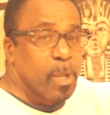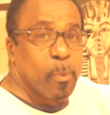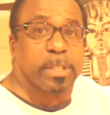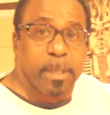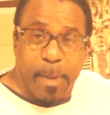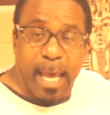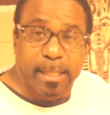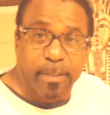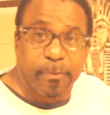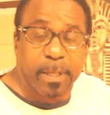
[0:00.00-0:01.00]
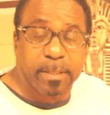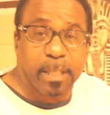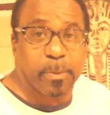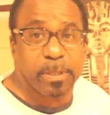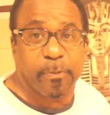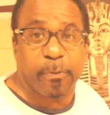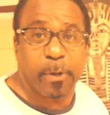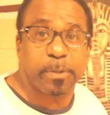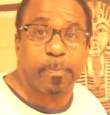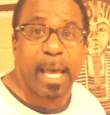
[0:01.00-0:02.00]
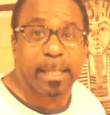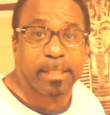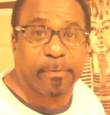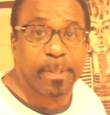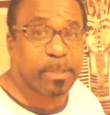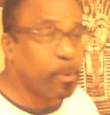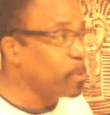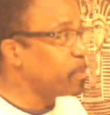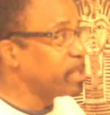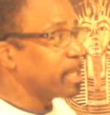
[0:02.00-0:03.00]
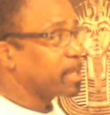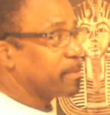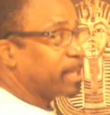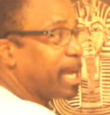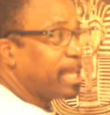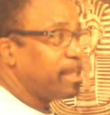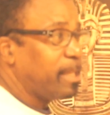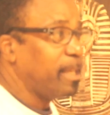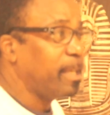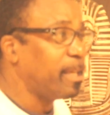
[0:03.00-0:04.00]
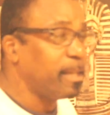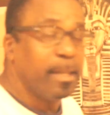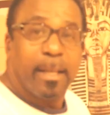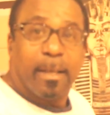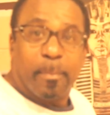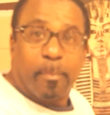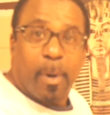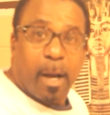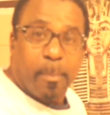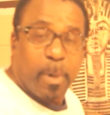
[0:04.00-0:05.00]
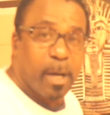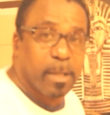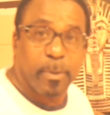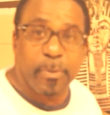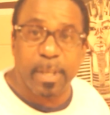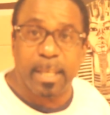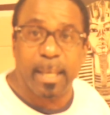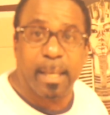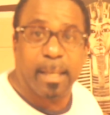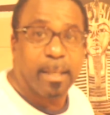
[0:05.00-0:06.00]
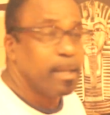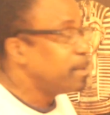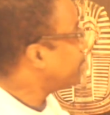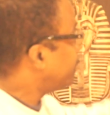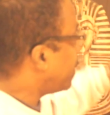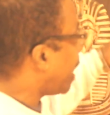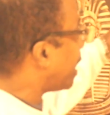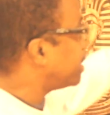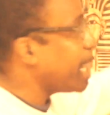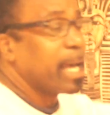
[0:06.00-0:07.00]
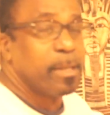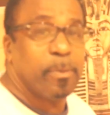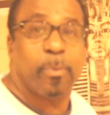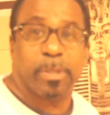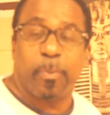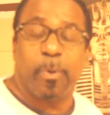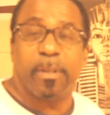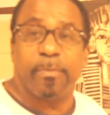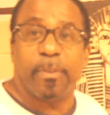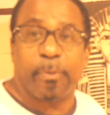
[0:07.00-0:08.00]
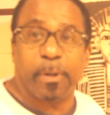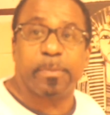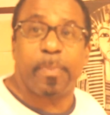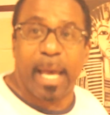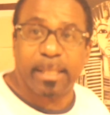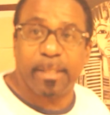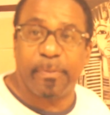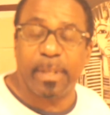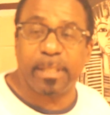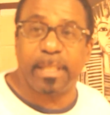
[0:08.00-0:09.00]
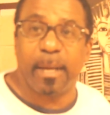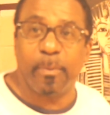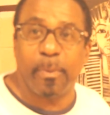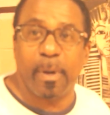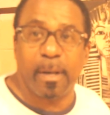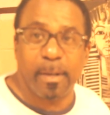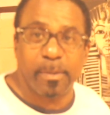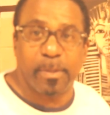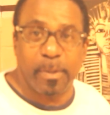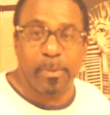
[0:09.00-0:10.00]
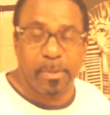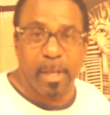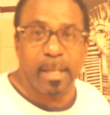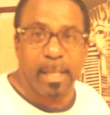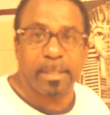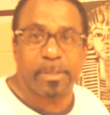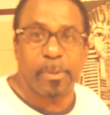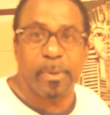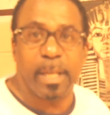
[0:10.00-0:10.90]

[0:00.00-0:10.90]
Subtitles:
was a pacifist. He was the first pacifist. So when we think of Gandhi and Martin Luther King, Akhenaten was one of the first pacifists in history.